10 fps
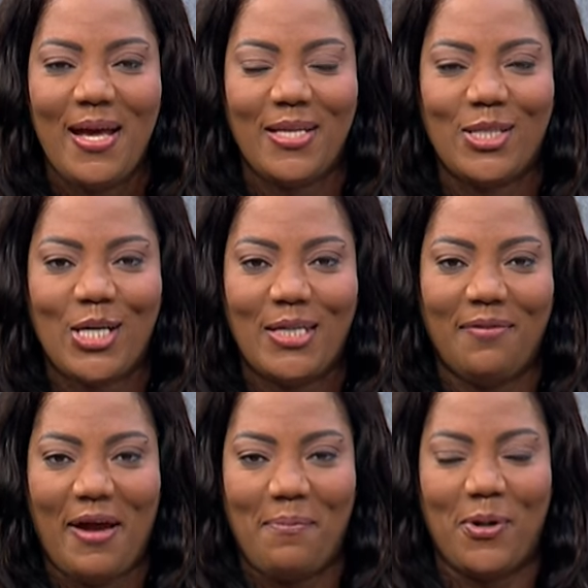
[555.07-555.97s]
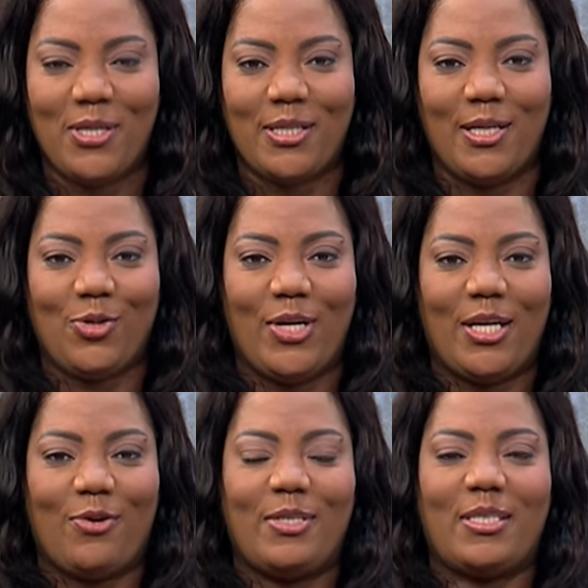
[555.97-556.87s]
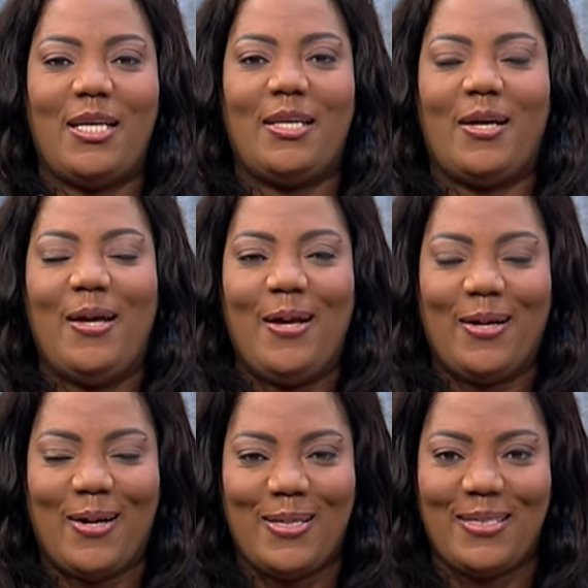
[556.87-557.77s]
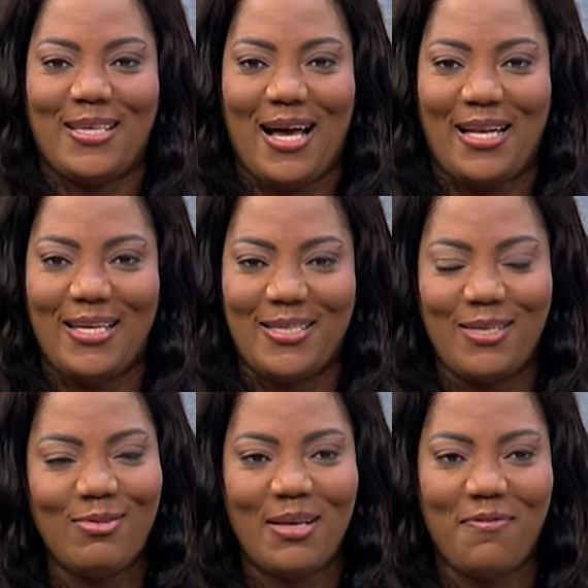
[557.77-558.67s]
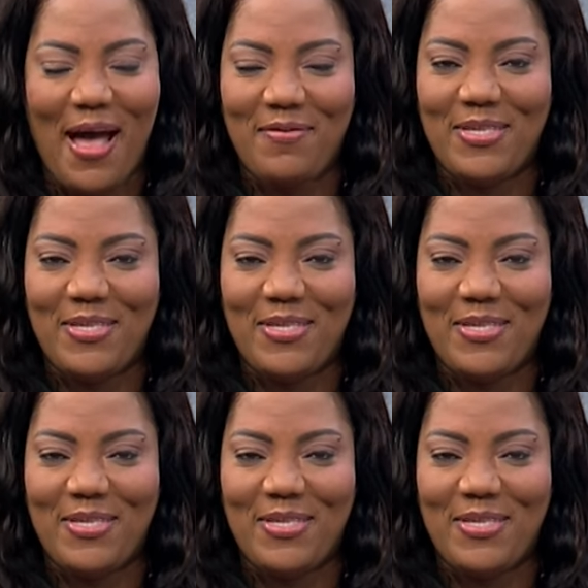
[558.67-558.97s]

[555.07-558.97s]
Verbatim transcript: and certified personal trainer Christina Gonzalez. News in 5